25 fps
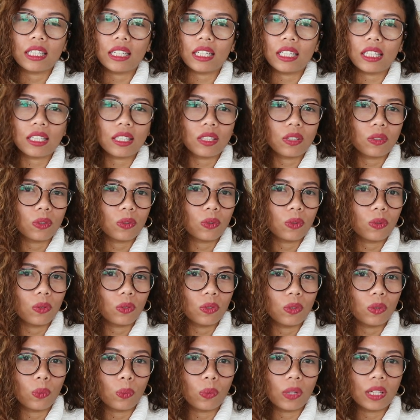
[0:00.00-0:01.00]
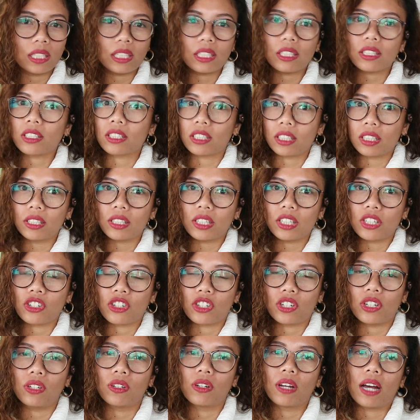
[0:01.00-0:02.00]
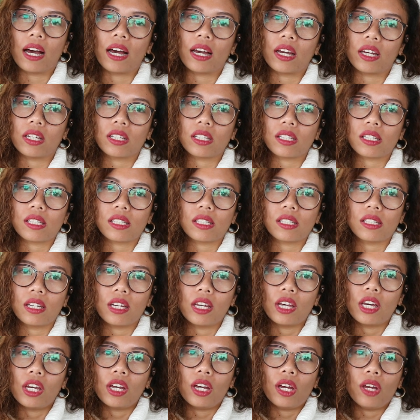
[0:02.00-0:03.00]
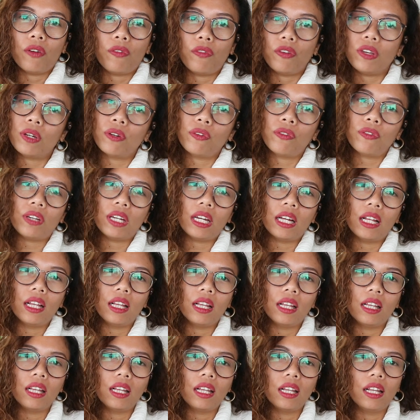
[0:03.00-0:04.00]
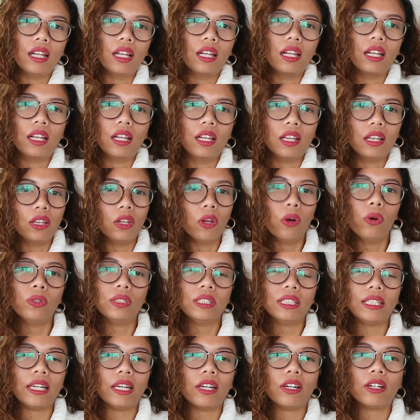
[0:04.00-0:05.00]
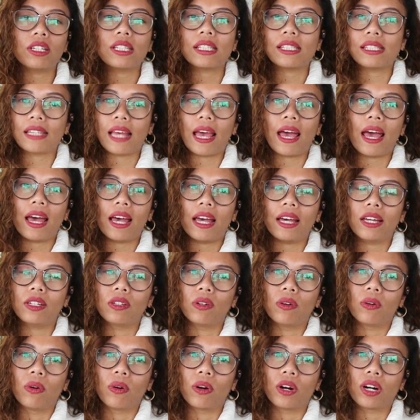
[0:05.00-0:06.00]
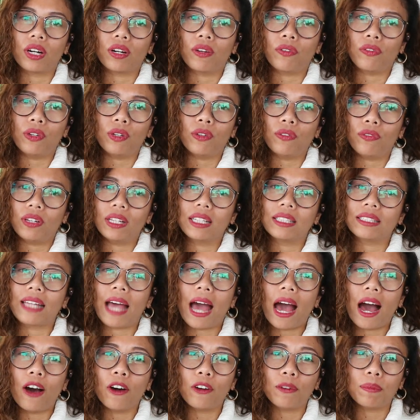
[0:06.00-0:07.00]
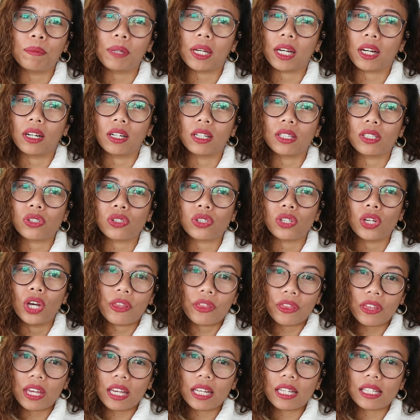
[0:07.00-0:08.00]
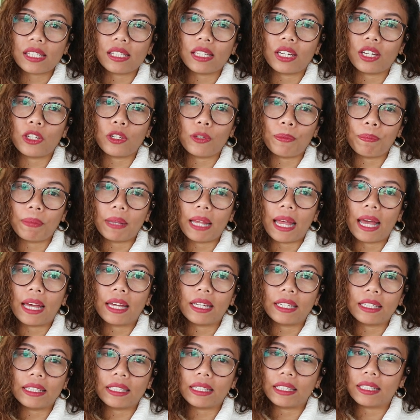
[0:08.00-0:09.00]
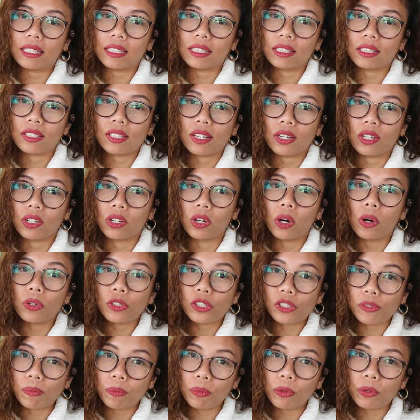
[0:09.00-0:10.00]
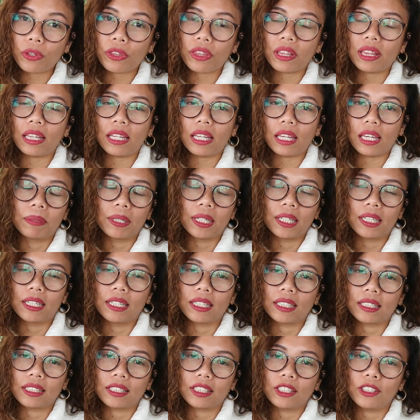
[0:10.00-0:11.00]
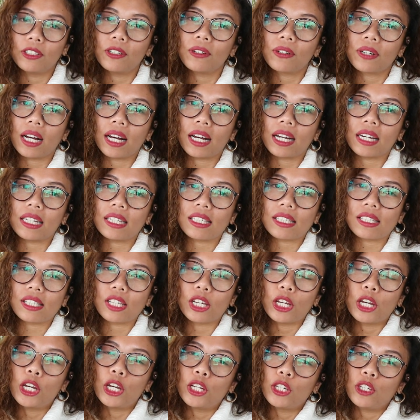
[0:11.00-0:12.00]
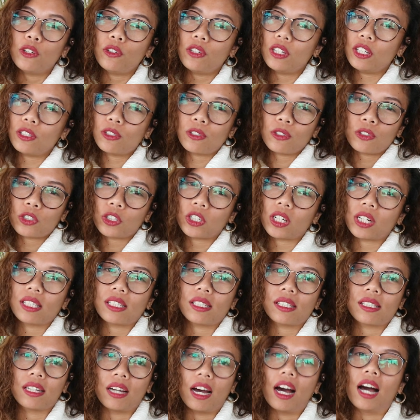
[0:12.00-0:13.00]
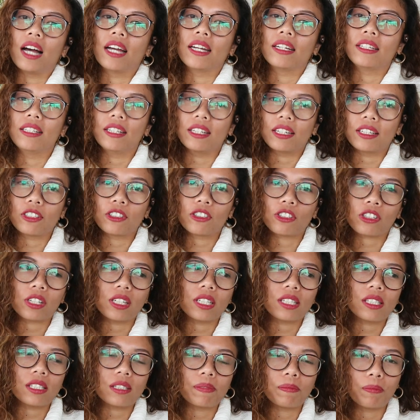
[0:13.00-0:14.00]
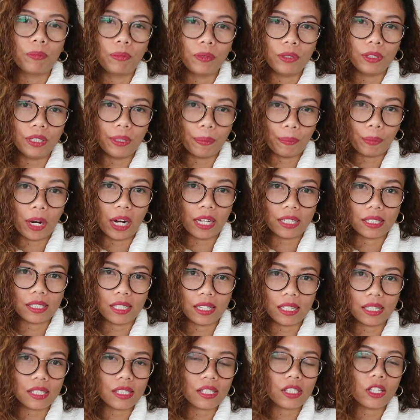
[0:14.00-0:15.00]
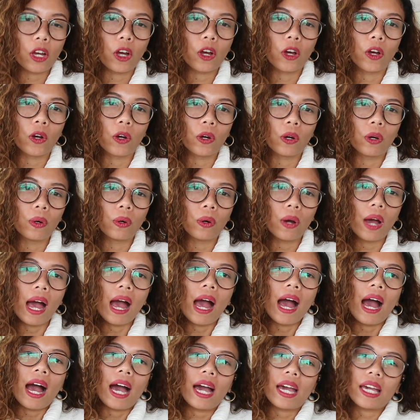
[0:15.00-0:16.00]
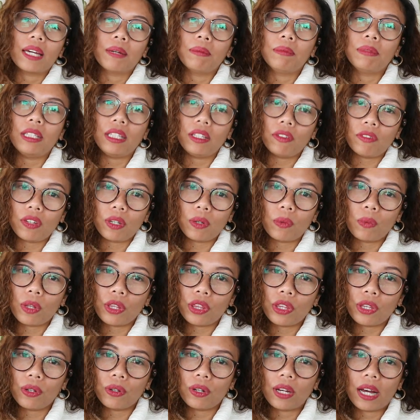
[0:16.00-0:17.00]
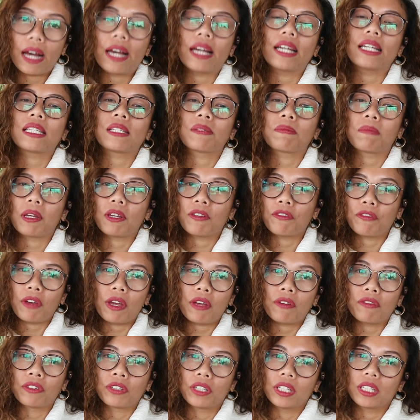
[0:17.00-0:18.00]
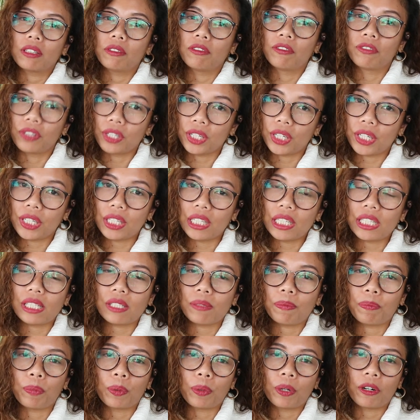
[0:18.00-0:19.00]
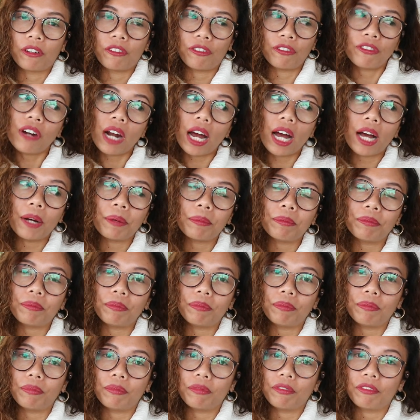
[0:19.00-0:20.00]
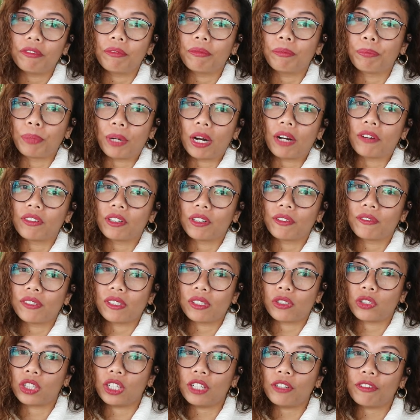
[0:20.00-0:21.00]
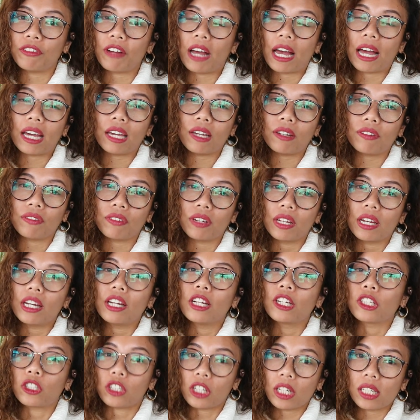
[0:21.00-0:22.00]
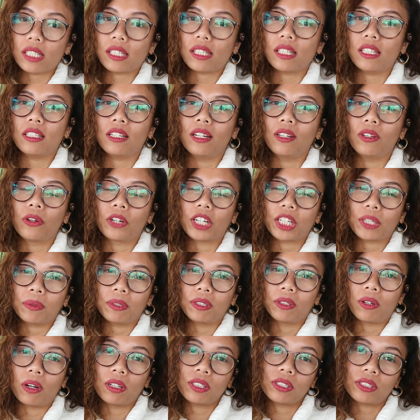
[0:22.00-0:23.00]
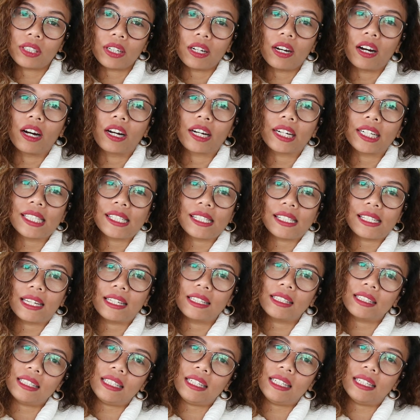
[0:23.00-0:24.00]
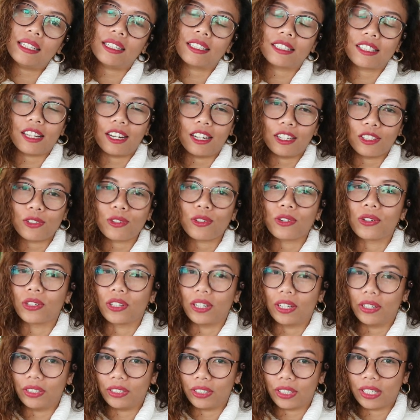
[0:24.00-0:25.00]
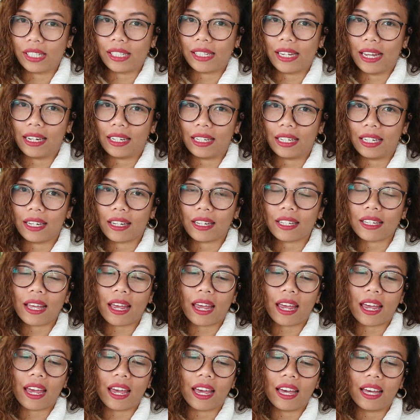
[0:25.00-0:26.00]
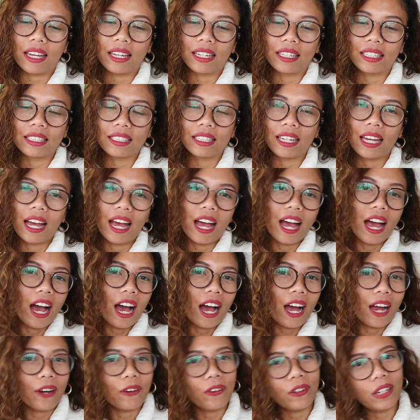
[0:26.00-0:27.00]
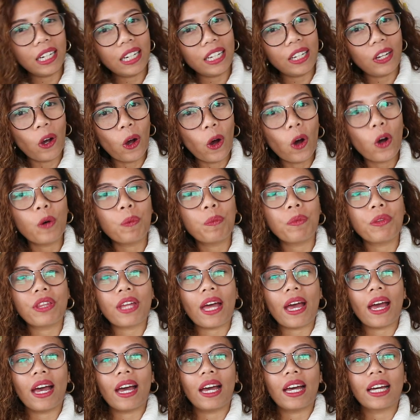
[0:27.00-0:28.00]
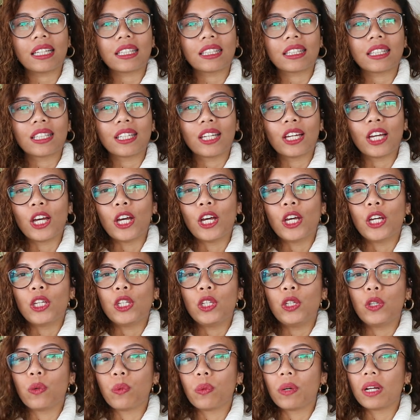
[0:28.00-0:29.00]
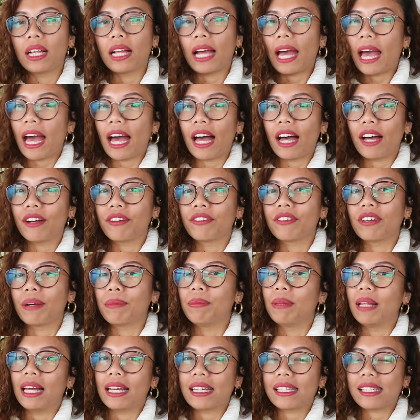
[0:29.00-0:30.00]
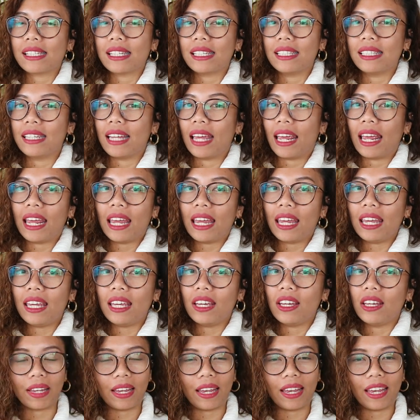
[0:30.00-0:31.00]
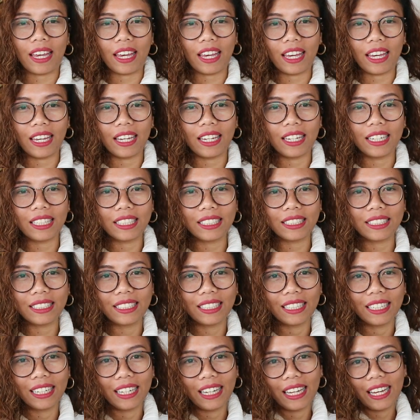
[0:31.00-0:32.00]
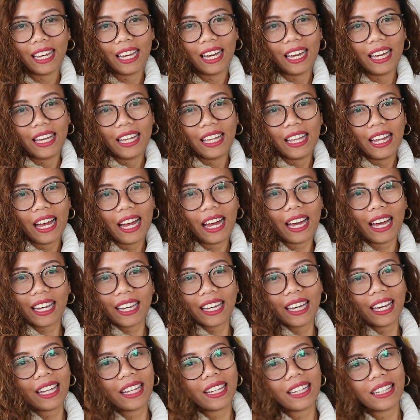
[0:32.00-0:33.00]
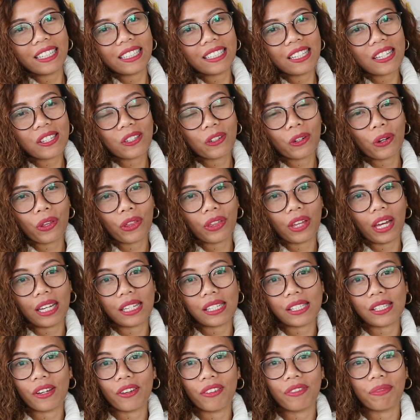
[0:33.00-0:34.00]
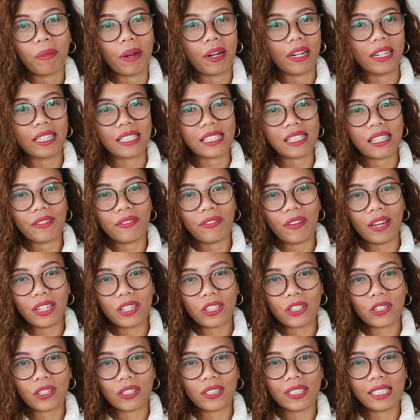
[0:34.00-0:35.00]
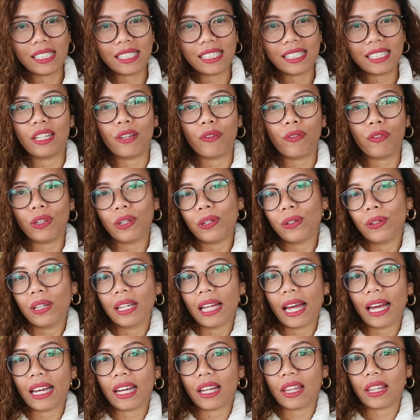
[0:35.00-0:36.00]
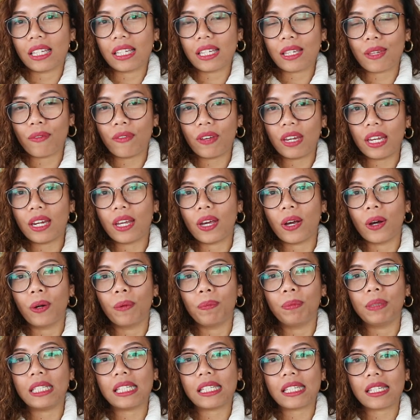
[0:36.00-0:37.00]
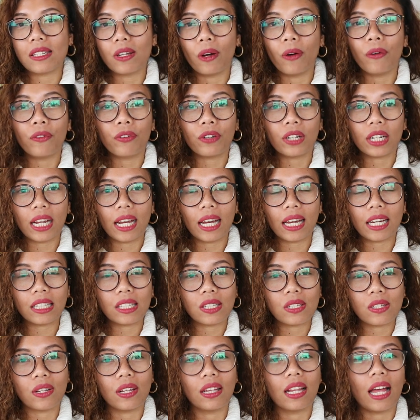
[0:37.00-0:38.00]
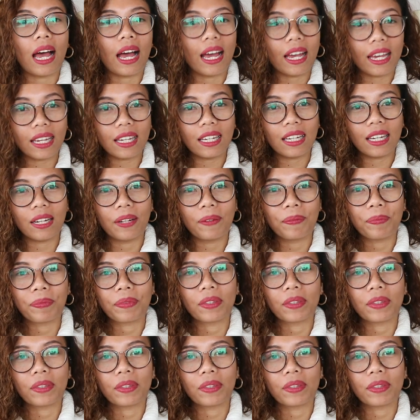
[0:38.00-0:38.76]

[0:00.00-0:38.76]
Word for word: it will encourage you guys if you feel lonely sad or if you feel down because the things that you planned didn't go smoothly but you know guys you need to trust God and trust the process. So I am leaving with you guys my favorite verse from Proverbs 3 5. Trust in the Lord with all your hearts and lean not unto your understanding. And I really hope that you will have a blessed day. And again, this is Rothes of Merida's Adventures. If you like this video, please don't forget to like,